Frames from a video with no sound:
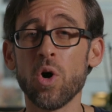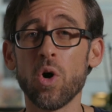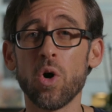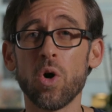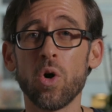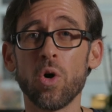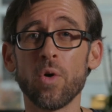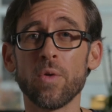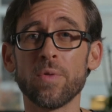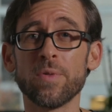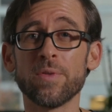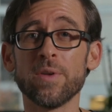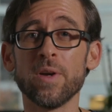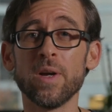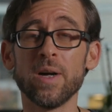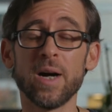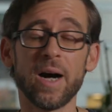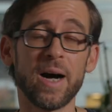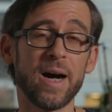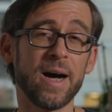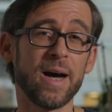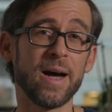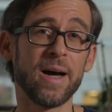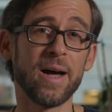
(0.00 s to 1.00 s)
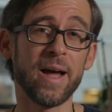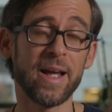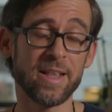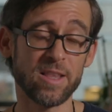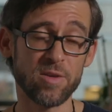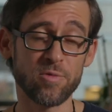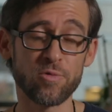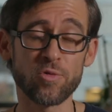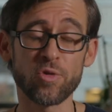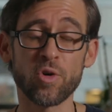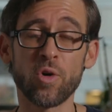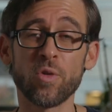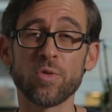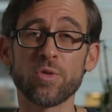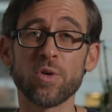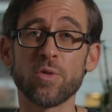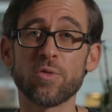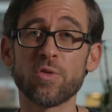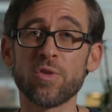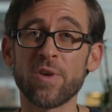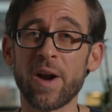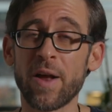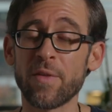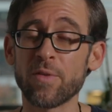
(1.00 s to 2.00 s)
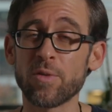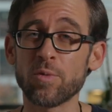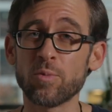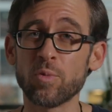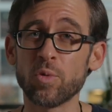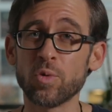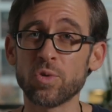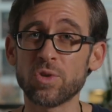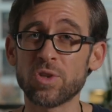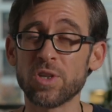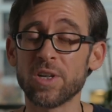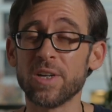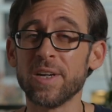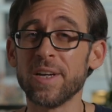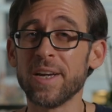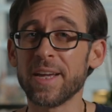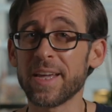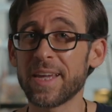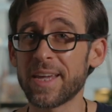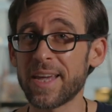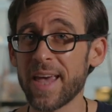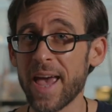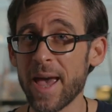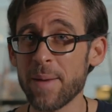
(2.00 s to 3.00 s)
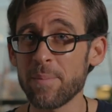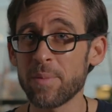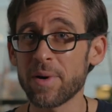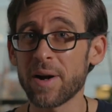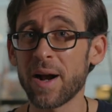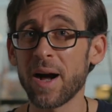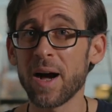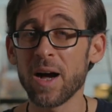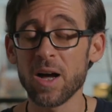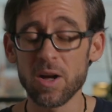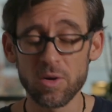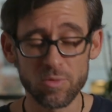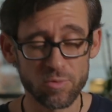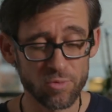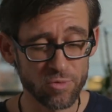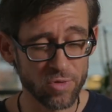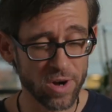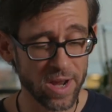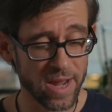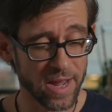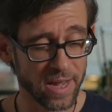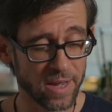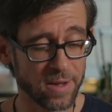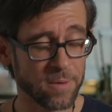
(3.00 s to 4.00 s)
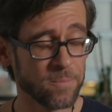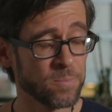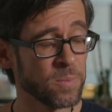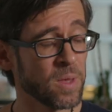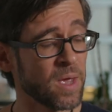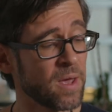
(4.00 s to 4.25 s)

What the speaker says: on at the front of your underwater camera rig.